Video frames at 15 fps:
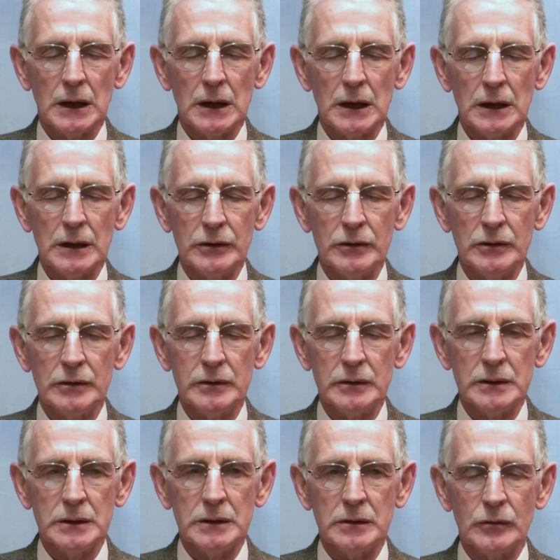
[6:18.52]
And
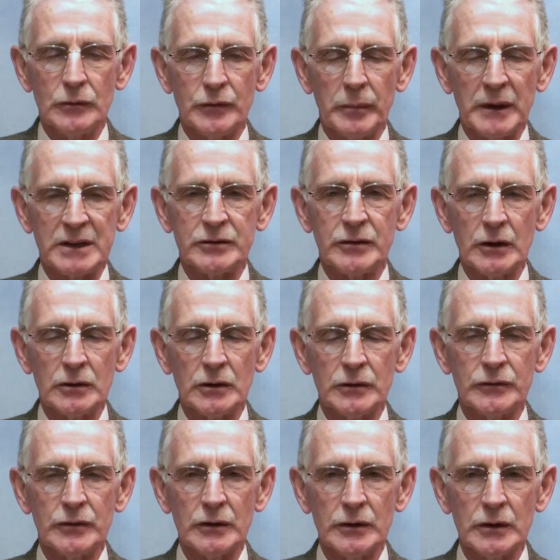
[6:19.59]
there's a big
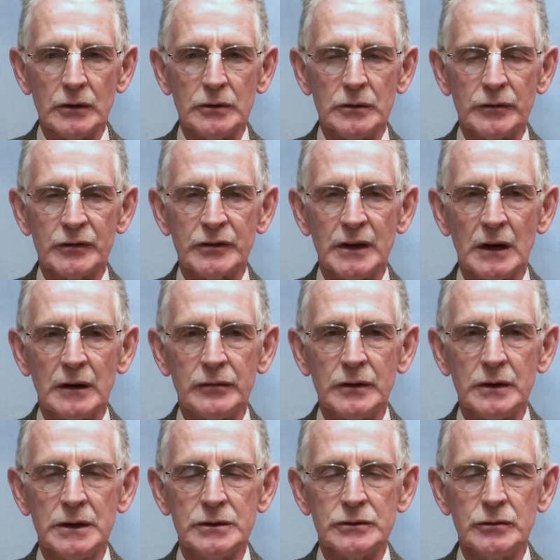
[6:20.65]
turnaround of
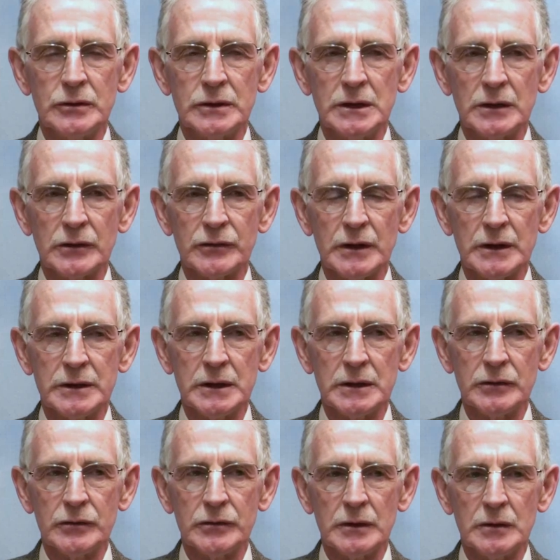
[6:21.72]
staff at these two care
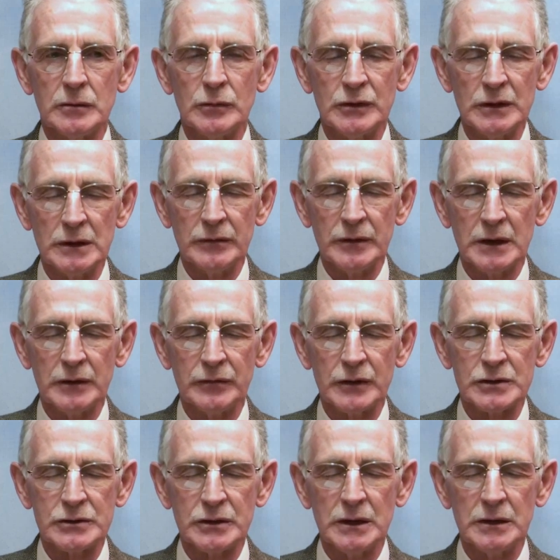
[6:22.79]
settings, and it was really very
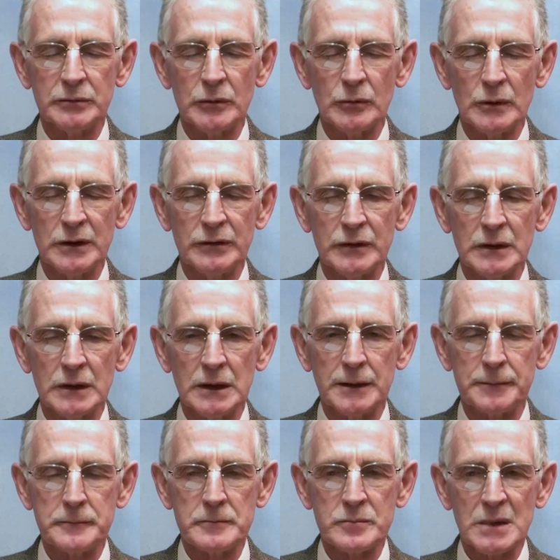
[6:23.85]
frustrating for my wife and
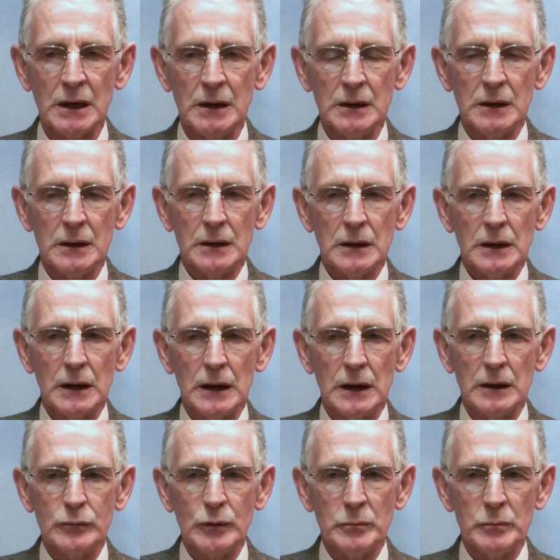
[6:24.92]
I.